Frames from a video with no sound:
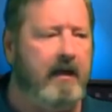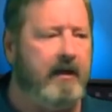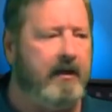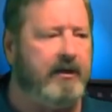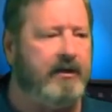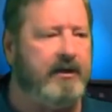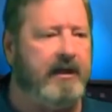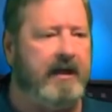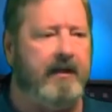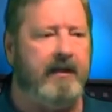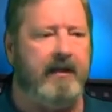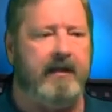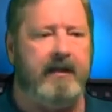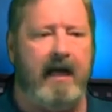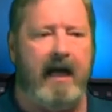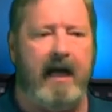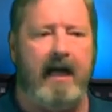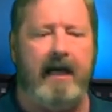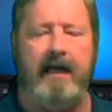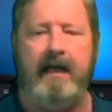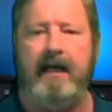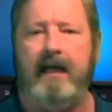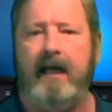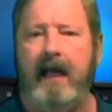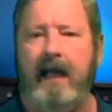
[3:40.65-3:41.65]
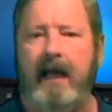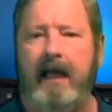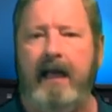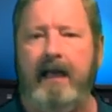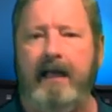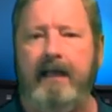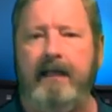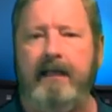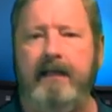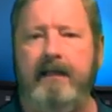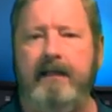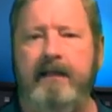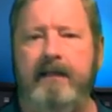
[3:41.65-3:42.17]
You see the dotted
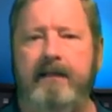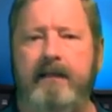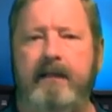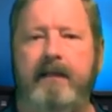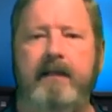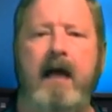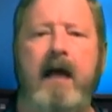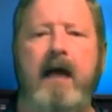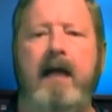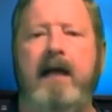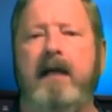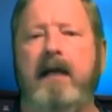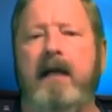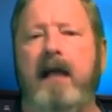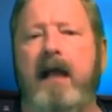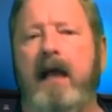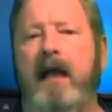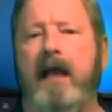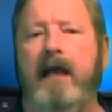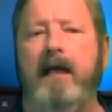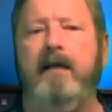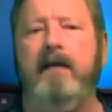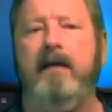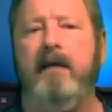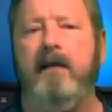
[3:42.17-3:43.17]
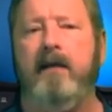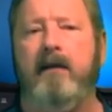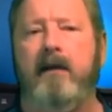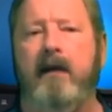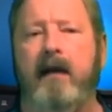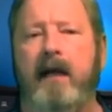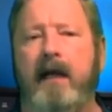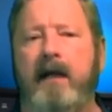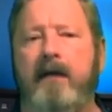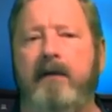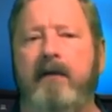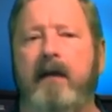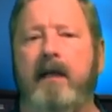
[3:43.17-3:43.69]
line. The dotted line on
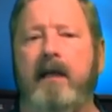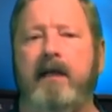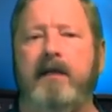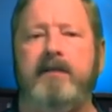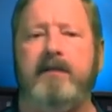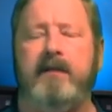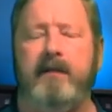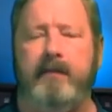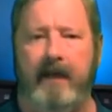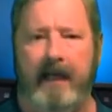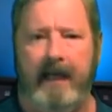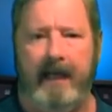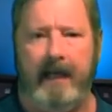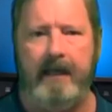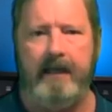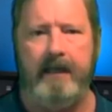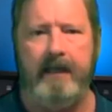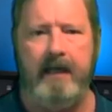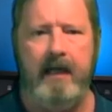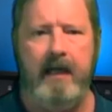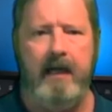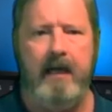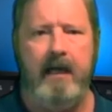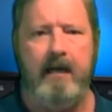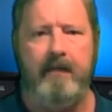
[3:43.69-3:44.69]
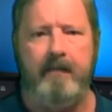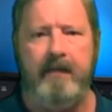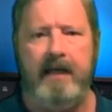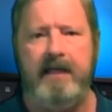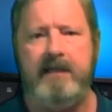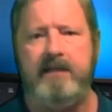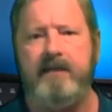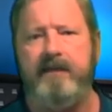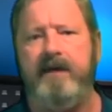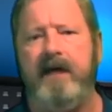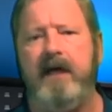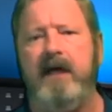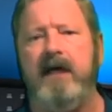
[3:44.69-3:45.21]
a hydraulic schematic
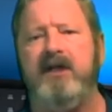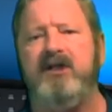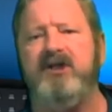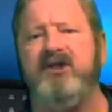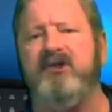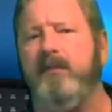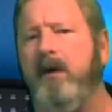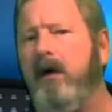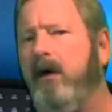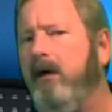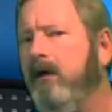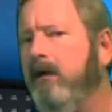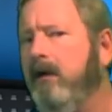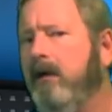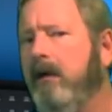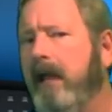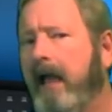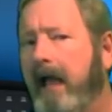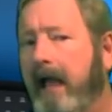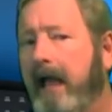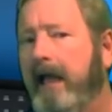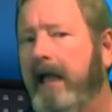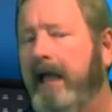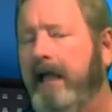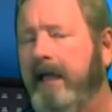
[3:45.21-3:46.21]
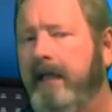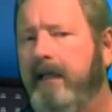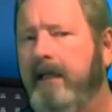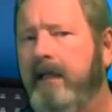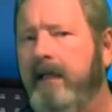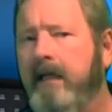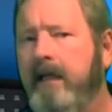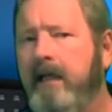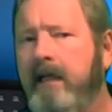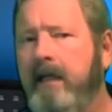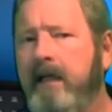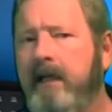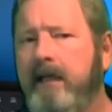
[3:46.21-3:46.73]
means a very small line,
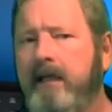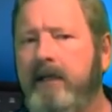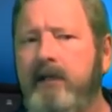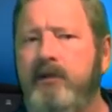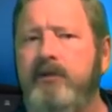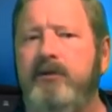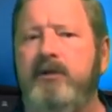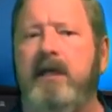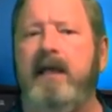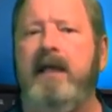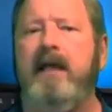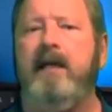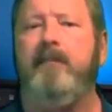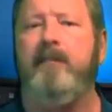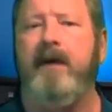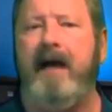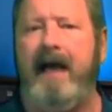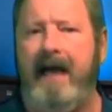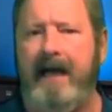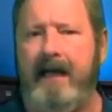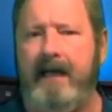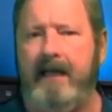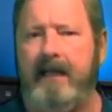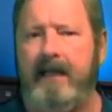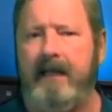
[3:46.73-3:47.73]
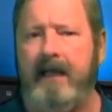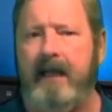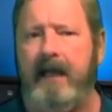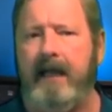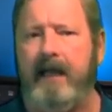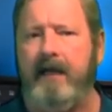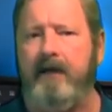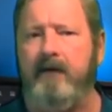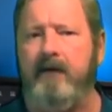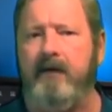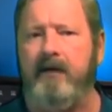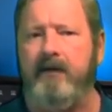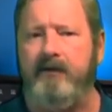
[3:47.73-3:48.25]
usually a pilot
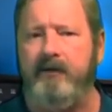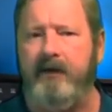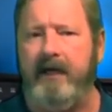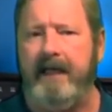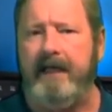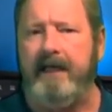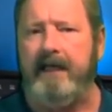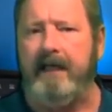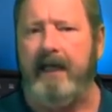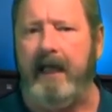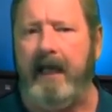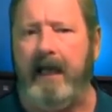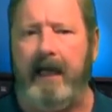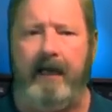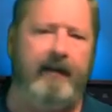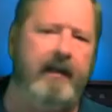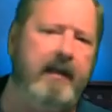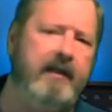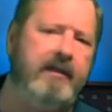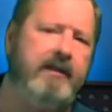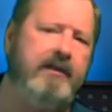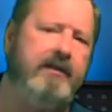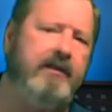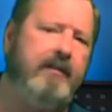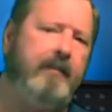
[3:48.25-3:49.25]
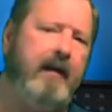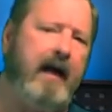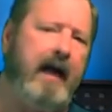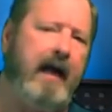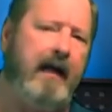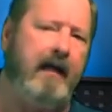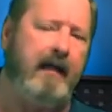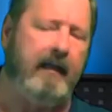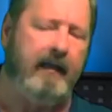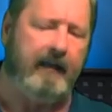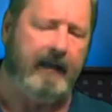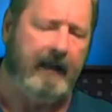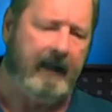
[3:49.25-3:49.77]
line or a drain line. This is a
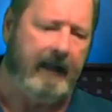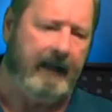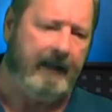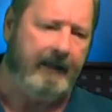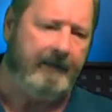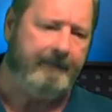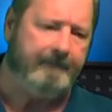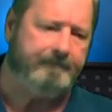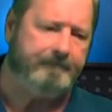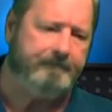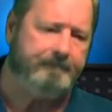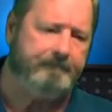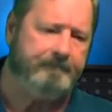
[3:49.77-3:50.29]
pilot line.